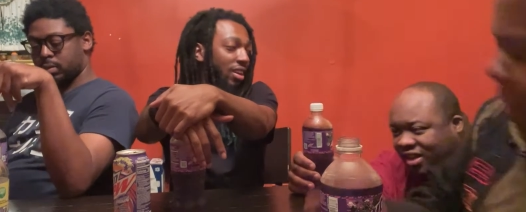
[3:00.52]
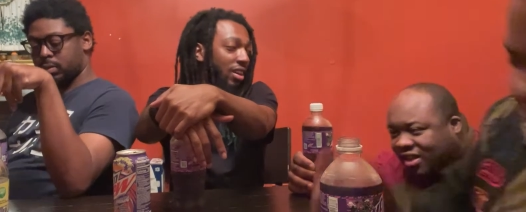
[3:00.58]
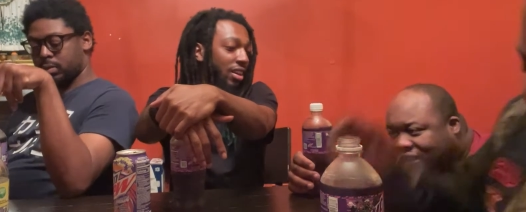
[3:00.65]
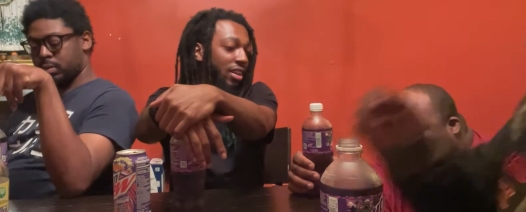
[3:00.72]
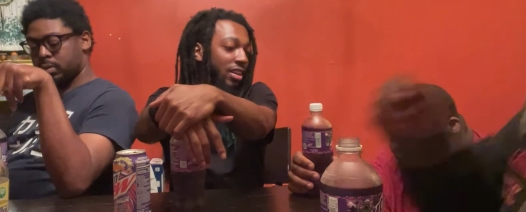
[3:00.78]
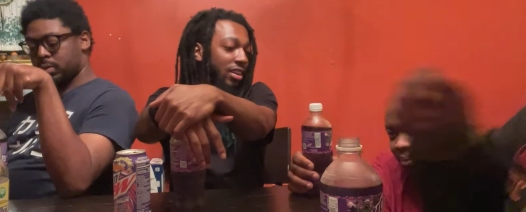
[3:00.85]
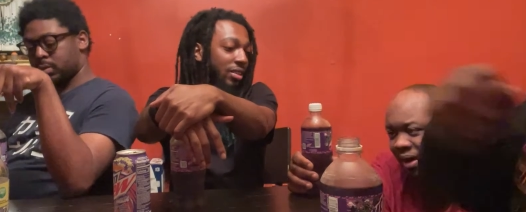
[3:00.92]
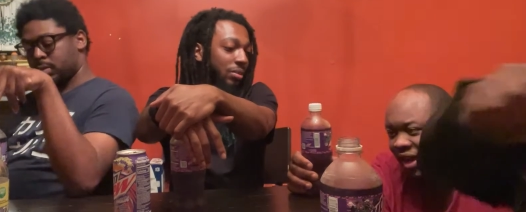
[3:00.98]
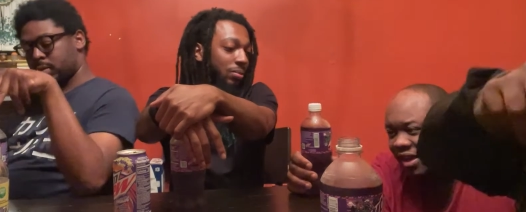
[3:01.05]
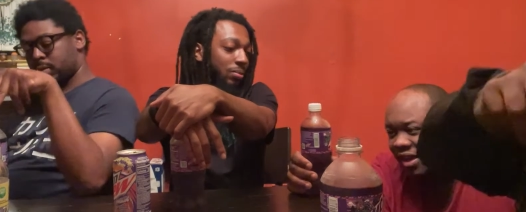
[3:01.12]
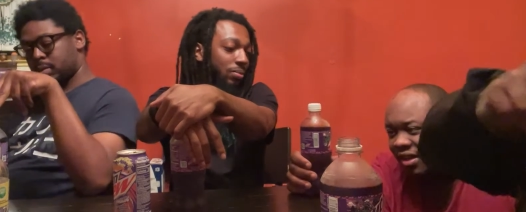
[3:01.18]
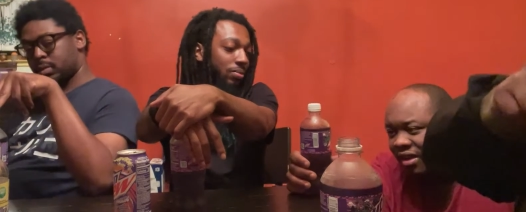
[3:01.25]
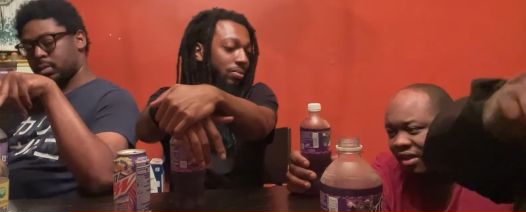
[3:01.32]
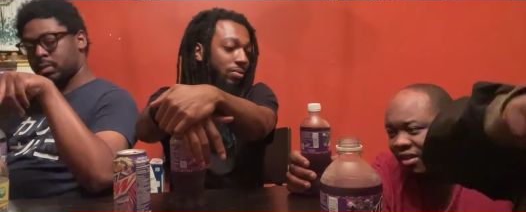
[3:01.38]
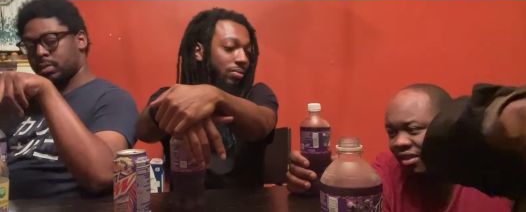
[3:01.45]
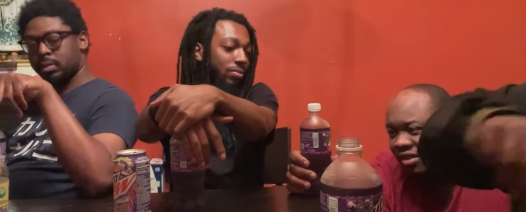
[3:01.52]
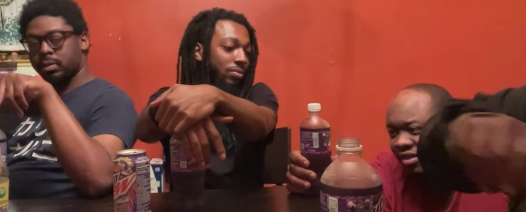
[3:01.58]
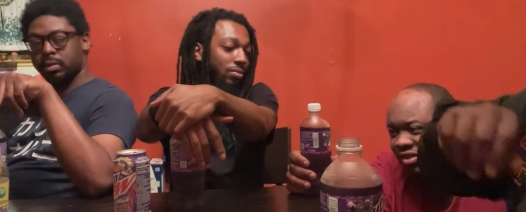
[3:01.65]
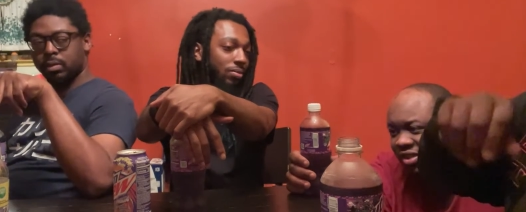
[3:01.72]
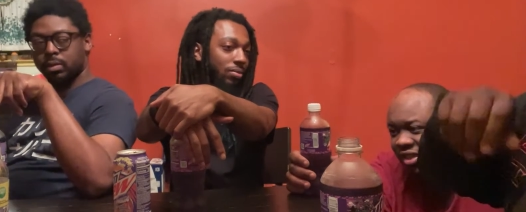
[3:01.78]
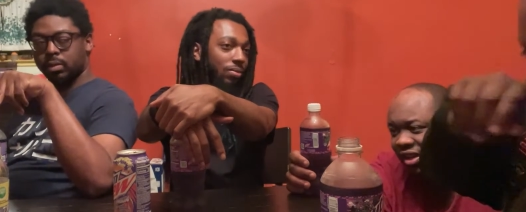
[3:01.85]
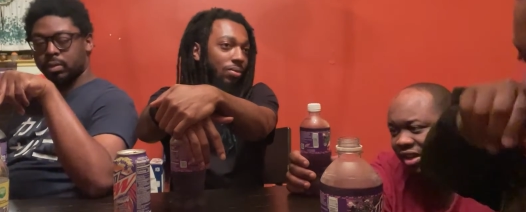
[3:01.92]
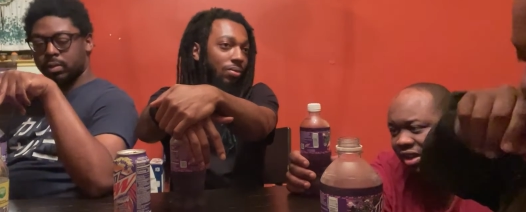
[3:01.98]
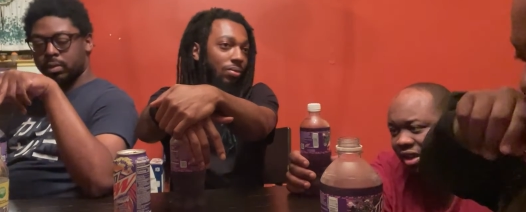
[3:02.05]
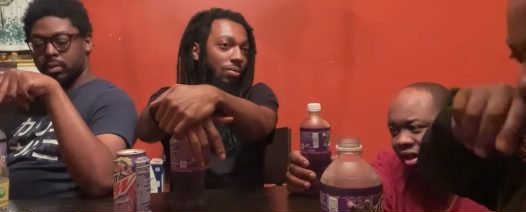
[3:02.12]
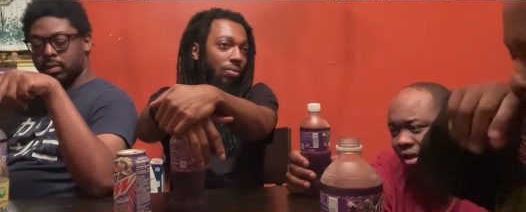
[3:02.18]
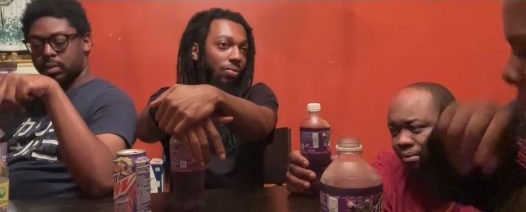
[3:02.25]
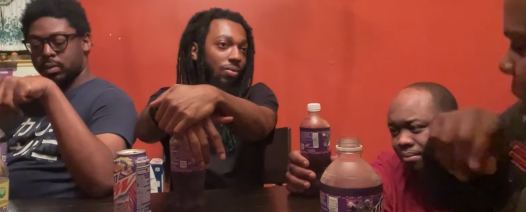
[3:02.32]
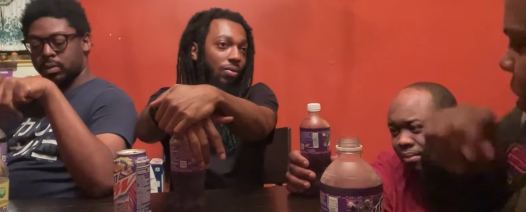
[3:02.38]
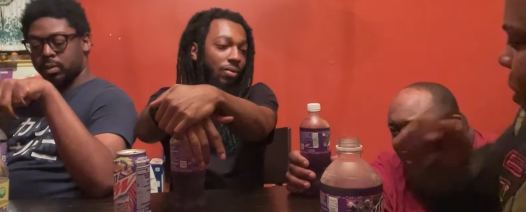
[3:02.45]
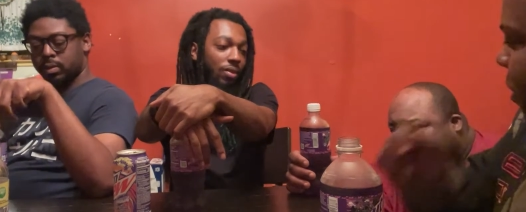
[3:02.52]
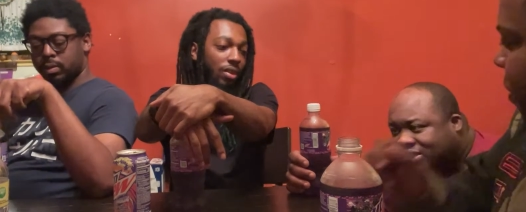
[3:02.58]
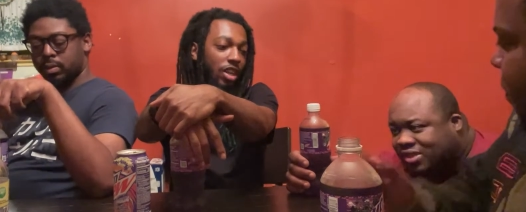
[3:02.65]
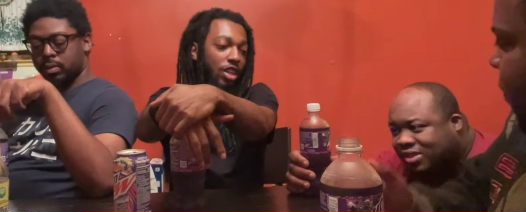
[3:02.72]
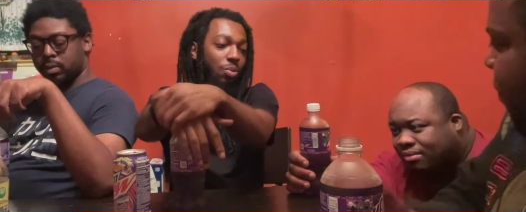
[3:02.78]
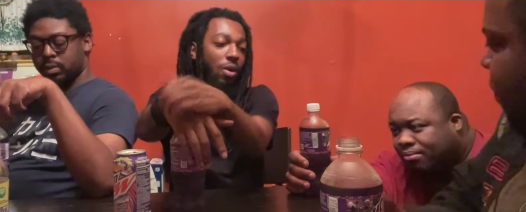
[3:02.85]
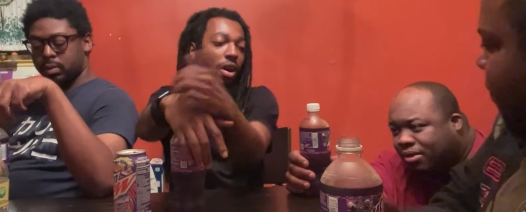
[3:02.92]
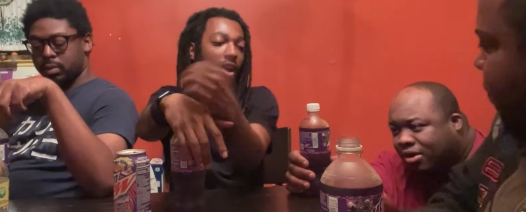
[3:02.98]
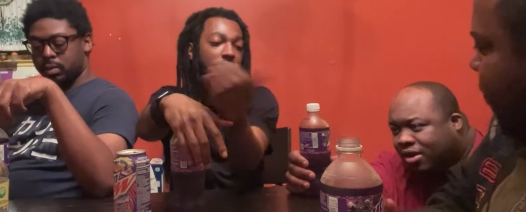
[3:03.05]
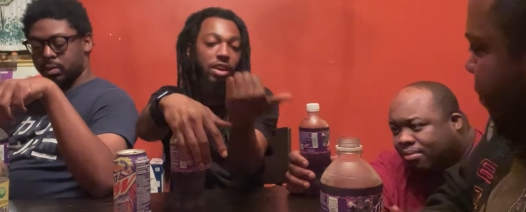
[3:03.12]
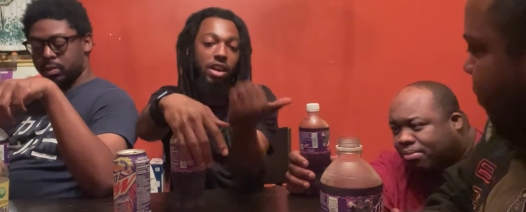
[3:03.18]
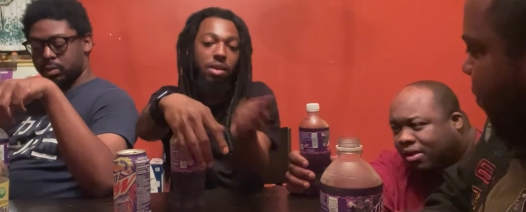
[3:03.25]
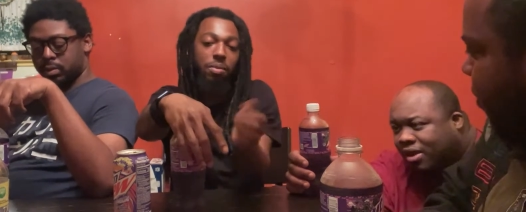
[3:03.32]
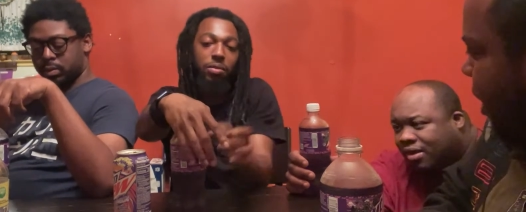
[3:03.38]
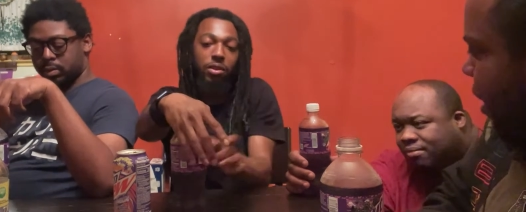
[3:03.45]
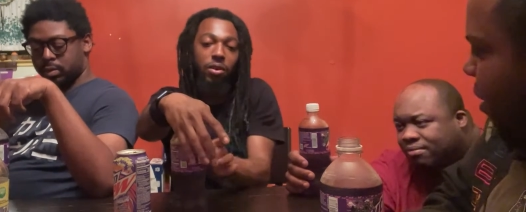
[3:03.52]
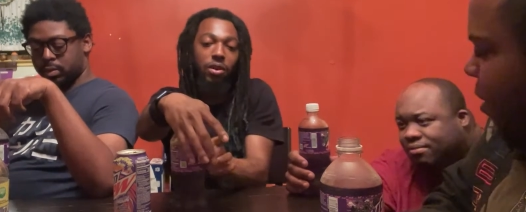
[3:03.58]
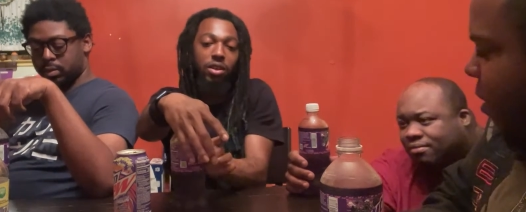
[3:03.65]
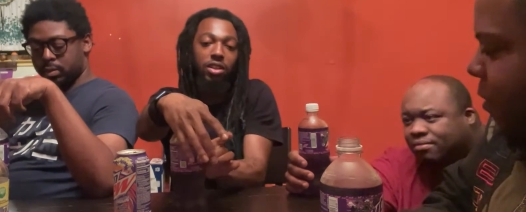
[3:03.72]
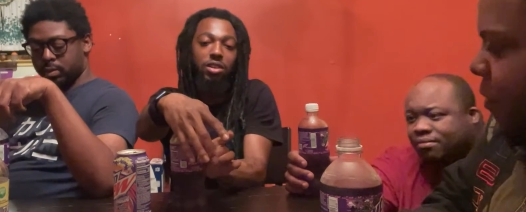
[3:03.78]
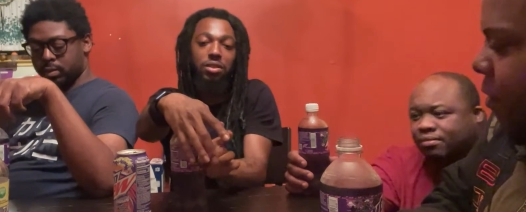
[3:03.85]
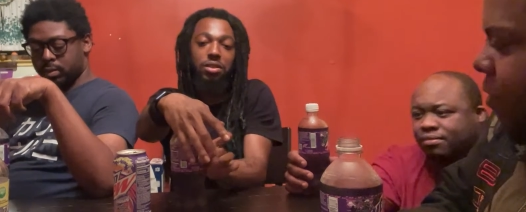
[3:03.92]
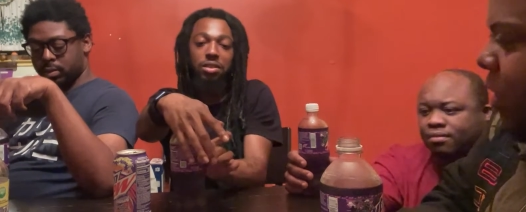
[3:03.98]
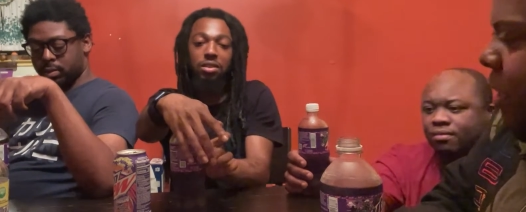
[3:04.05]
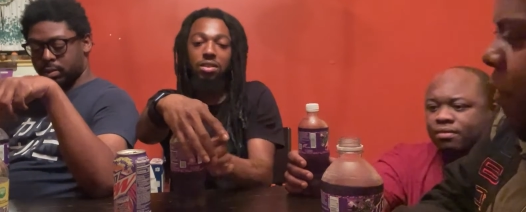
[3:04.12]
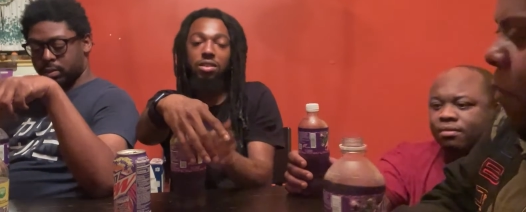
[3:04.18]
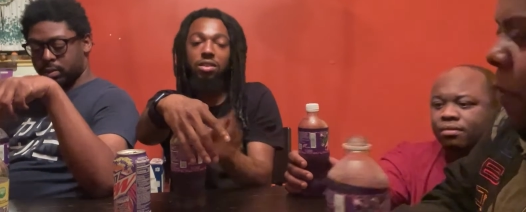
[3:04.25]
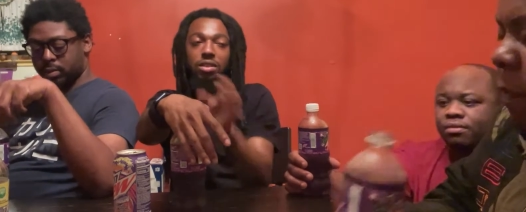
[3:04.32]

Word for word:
Speaker 1: Damn, who's bla- uh, Say a blast. It's probably him
Speaker 2: doing a little.